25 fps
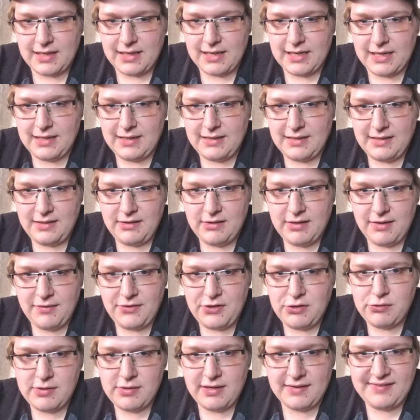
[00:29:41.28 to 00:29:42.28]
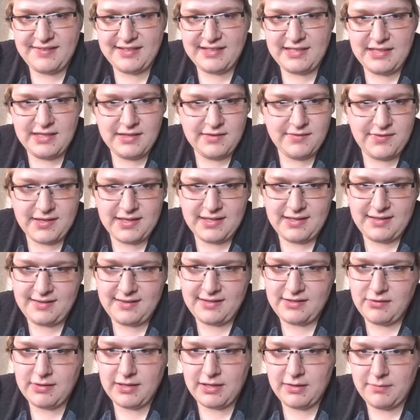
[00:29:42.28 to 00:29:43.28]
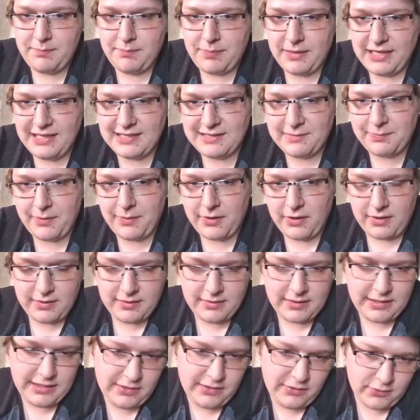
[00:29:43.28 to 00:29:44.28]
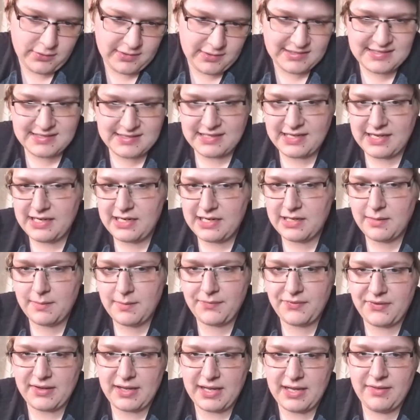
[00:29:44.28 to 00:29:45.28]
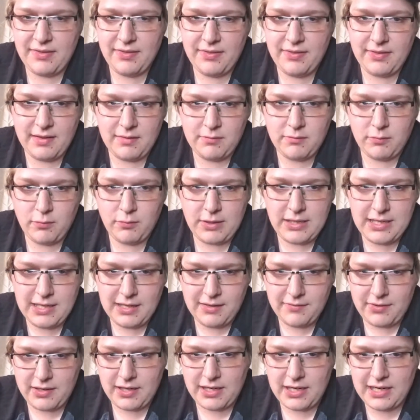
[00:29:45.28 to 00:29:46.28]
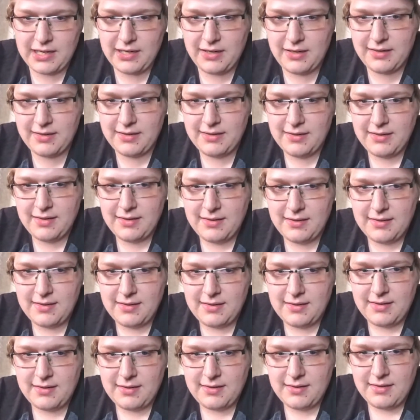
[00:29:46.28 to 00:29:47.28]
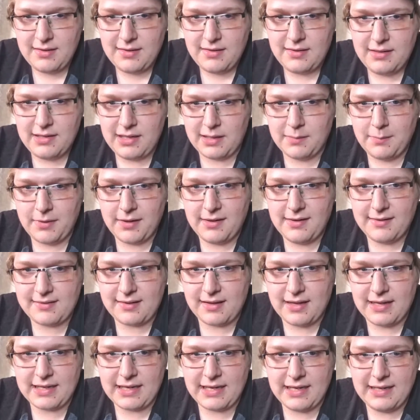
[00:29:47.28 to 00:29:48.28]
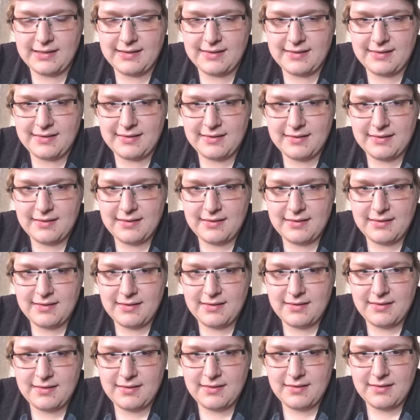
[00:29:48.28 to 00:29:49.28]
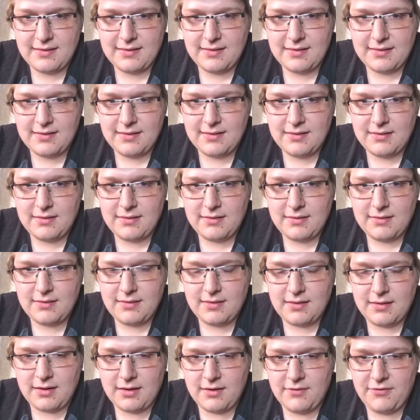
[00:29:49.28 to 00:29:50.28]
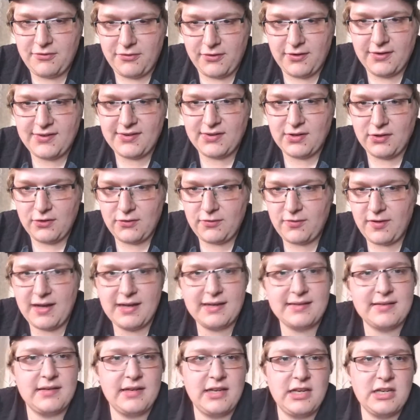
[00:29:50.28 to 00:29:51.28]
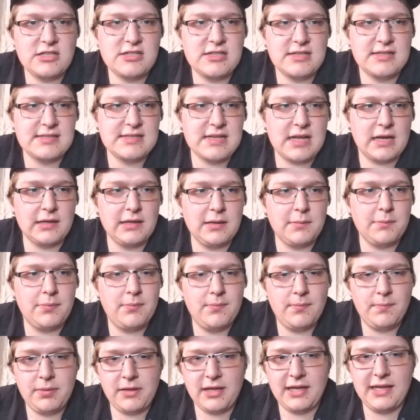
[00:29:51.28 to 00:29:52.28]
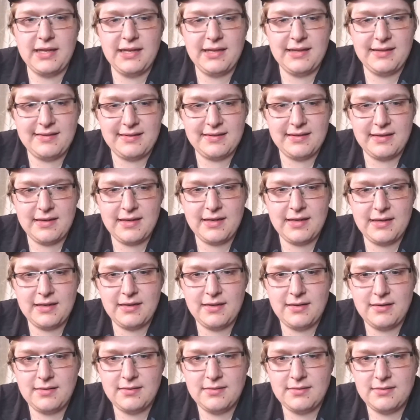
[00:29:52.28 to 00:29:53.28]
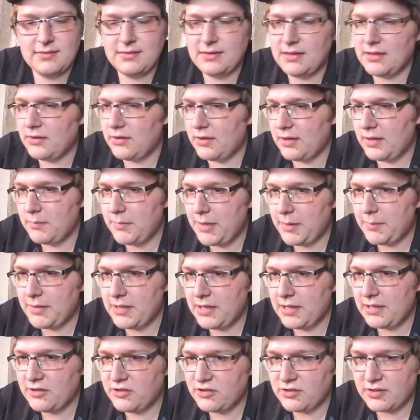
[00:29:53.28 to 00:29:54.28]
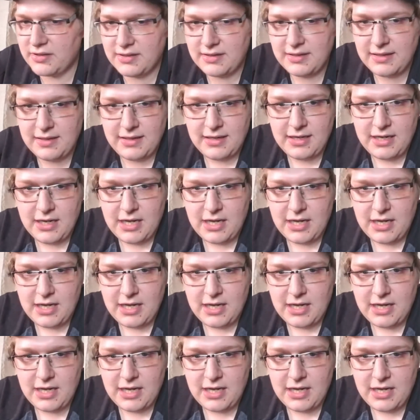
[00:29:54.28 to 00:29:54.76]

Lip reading: You have UFC events, you have baseball, indoor stadiums, and we have higher numbers. Like, it's of first dose vaccinations. I'm going to play this. I don't know, maybe I shouldn't.